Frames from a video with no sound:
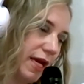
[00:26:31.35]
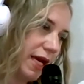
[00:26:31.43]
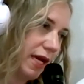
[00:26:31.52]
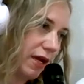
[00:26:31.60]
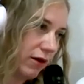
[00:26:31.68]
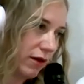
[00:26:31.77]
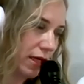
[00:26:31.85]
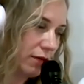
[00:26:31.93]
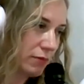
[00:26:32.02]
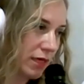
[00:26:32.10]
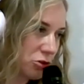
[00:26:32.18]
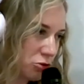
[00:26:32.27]
And in
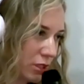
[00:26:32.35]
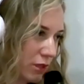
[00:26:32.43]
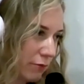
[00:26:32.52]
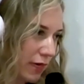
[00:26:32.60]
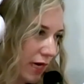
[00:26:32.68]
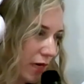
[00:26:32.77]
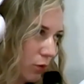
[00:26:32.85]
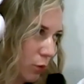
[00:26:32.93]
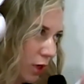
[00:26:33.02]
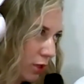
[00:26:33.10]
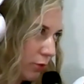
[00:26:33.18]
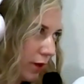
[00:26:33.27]
my dream, I had a
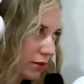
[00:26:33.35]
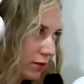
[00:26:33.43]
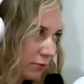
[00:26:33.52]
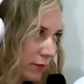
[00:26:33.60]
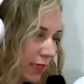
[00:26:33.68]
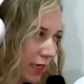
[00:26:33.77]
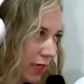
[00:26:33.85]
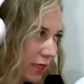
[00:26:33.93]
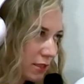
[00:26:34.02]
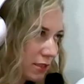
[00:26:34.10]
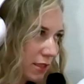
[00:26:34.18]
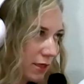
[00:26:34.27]
water bottle in my
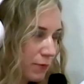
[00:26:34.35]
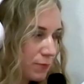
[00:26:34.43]
hand,